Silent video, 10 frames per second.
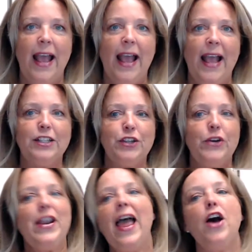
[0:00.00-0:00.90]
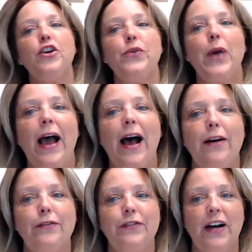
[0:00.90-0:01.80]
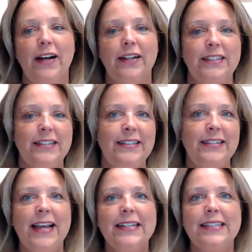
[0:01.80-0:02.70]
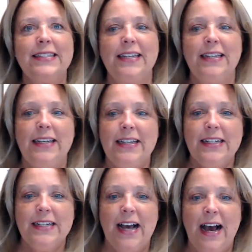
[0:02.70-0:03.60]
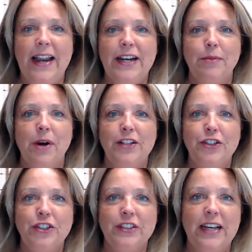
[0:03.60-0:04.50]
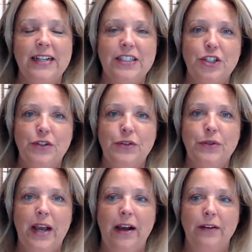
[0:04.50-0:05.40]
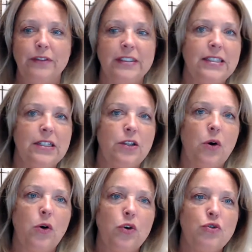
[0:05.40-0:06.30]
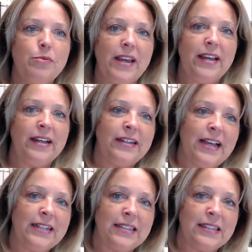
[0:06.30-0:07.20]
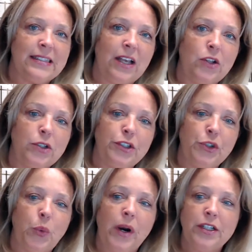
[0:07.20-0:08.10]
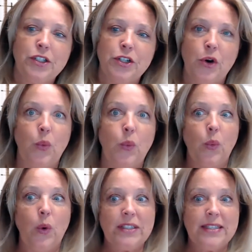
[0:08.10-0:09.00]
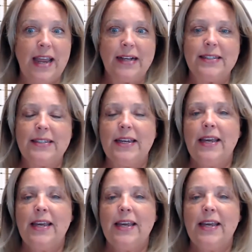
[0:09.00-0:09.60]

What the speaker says: And so now you have next item on your list. You have listed the home, and as the seller, you're wanting to know what's next.